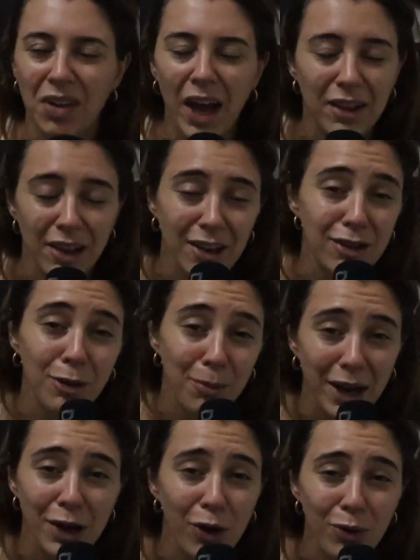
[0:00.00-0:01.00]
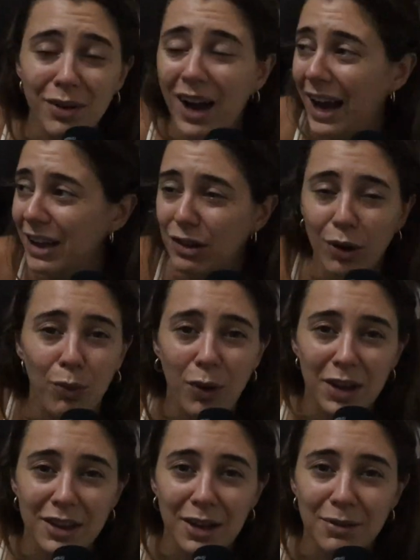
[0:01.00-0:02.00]
unless they're my own, I don't
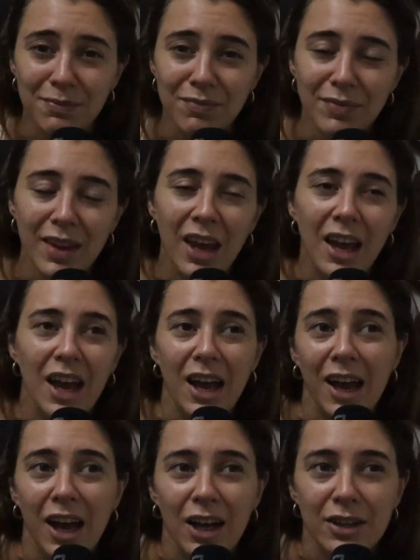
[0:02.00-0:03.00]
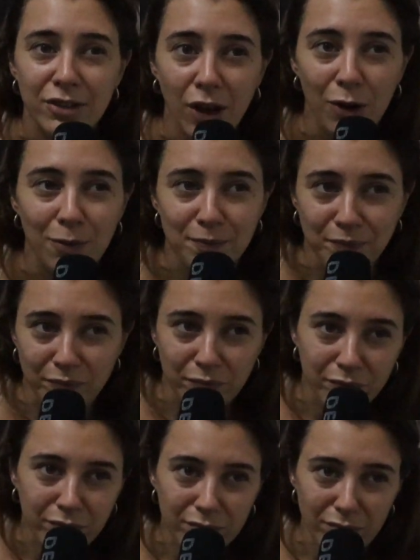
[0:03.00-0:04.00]
want them. So
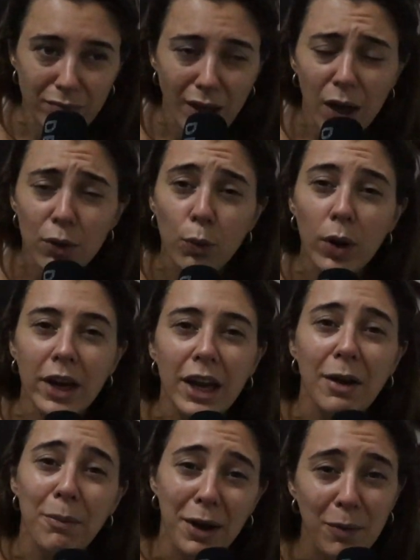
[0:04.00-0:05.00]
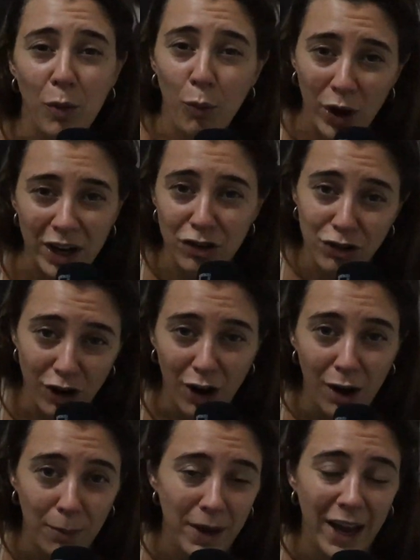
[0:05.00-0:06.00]
I was working a minimum wage
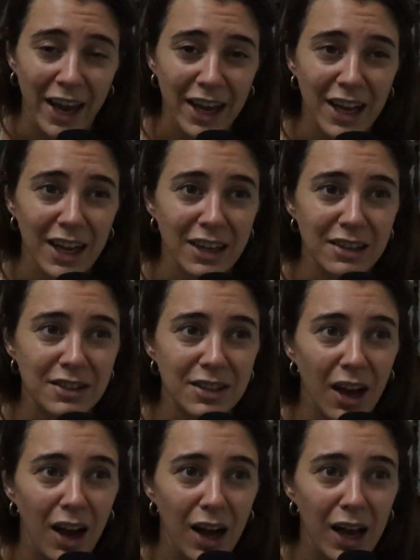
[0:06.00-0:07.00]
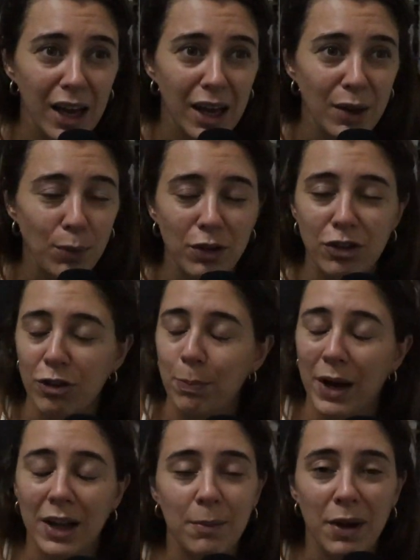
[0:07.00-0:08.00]
job, and I was just
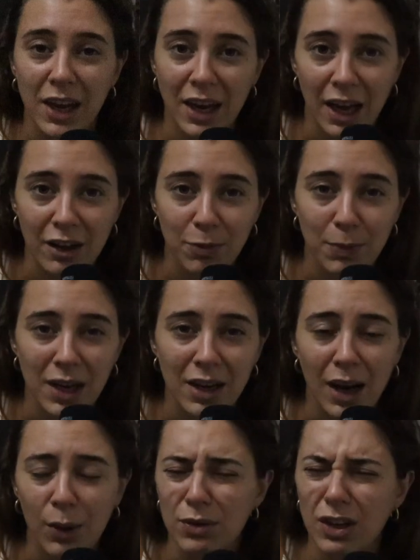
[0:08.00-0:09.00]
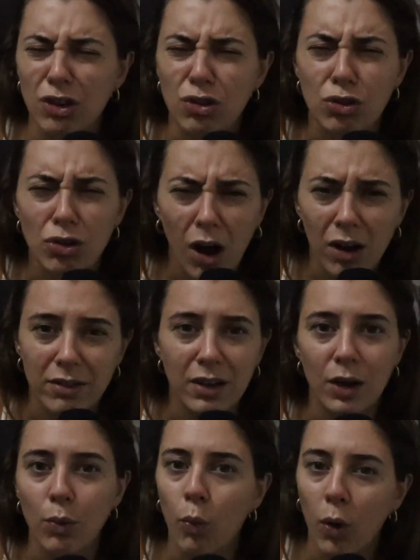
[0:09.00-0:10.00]
barely making ends meet. I was
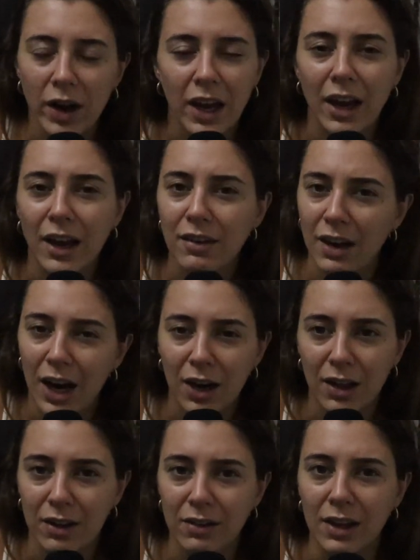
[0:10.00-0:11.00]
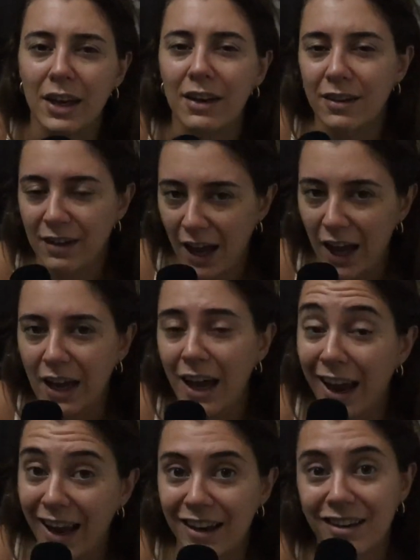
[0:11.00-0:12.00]
exhausted, working tirelessly day
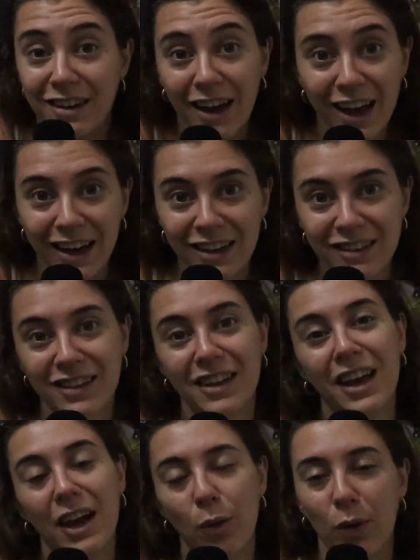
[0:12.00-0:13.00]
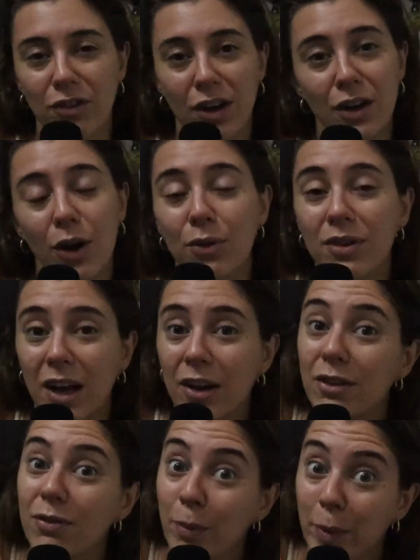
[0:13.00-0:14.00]
and night, which I know
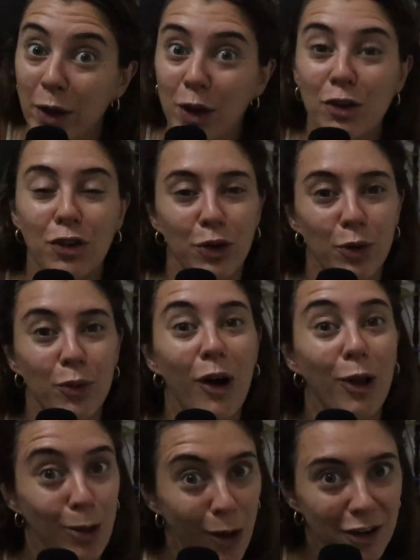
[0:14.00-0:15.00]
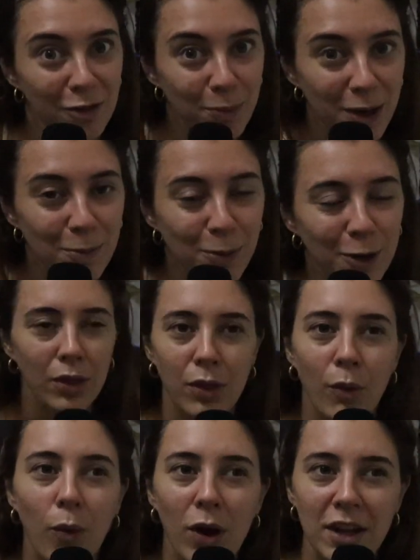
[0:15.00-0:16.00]
sounds familiar to a lot of people.
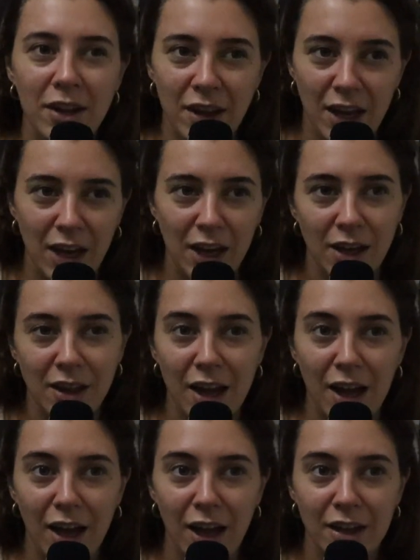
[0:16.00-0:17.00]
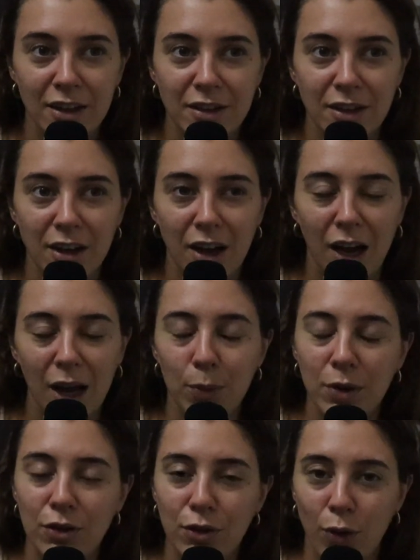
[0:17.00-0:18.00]
The one thing that I
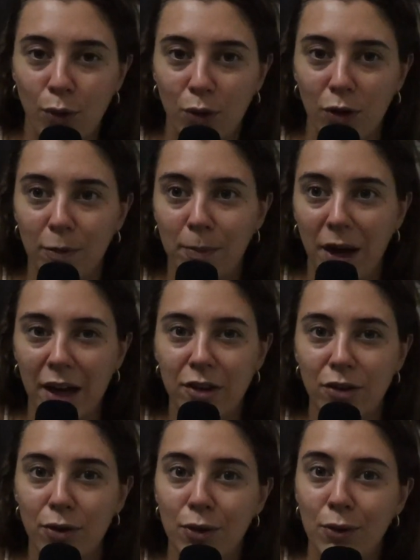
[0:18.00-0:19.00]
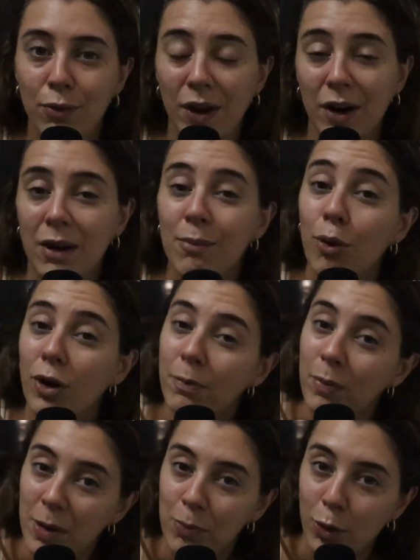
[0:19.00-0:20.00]
was told by two very
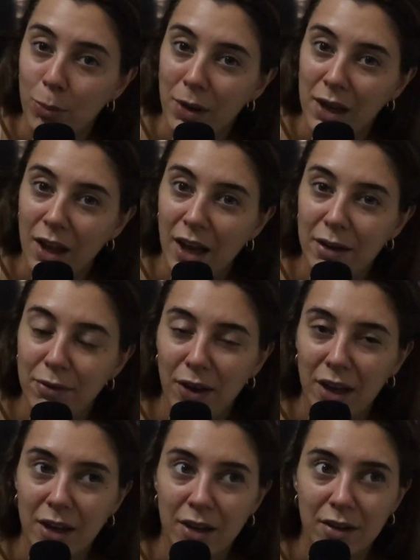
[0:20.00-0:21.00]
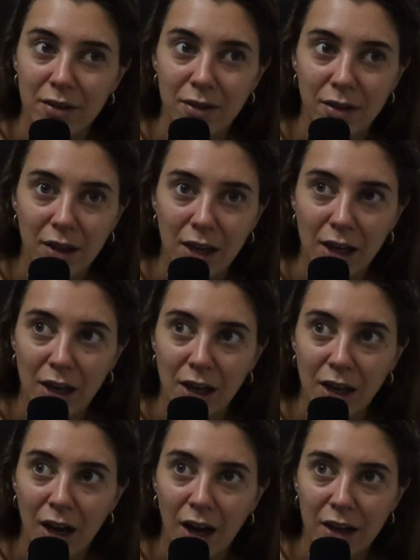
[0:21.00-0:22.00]
important people in my life is
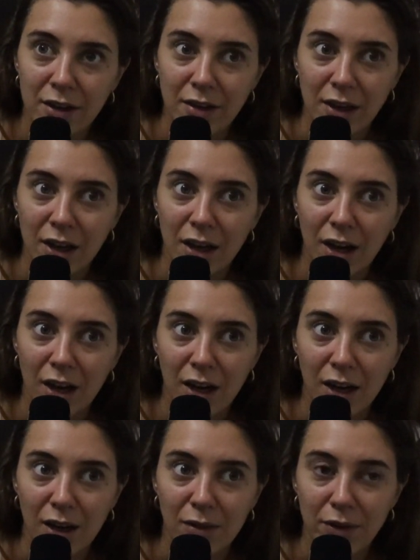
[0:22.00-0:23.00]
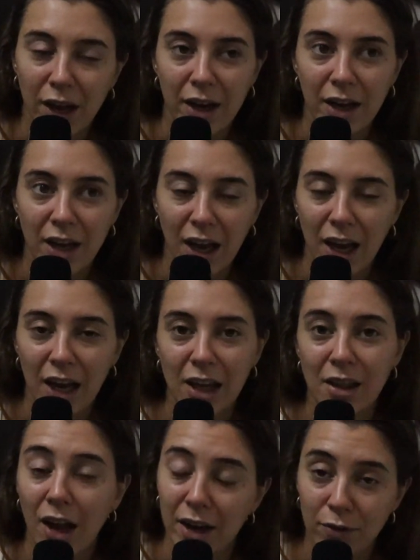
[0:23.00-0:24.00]
the idea of getting a
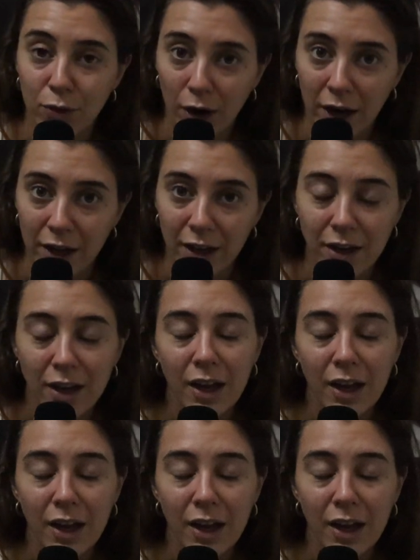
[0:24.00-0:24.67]
line of credit.